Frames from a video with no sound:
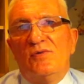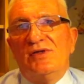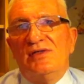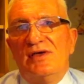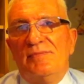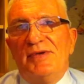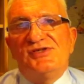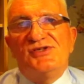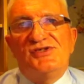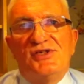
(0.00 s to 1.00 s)
one of the
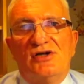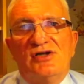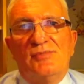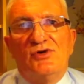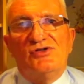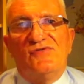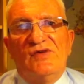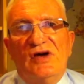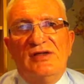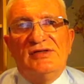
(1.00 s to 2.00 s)
best starting points
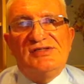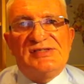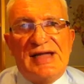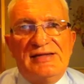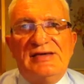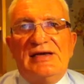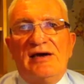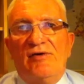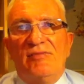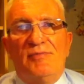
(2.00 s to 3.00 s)
for understanding
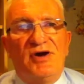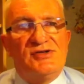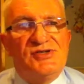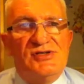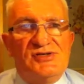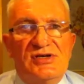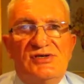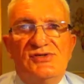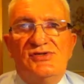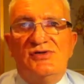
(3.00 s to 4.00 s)
current prices
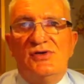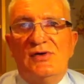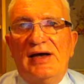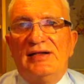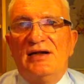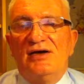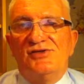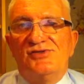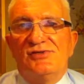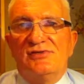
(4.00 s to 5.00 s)
is to
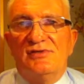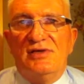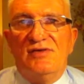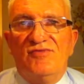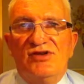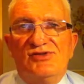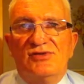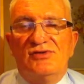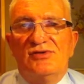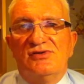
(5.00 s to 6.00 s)
analyse the
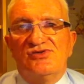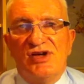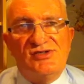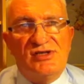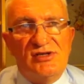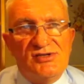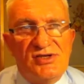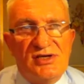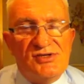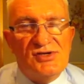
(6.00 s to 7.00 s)
recent trade
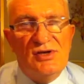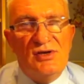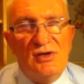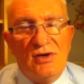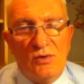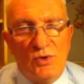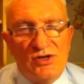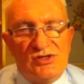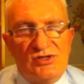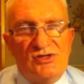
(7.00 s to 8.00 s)
statistics,
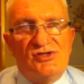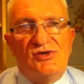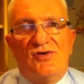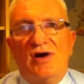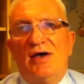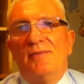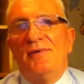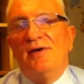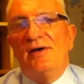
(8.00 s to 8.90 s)
which describe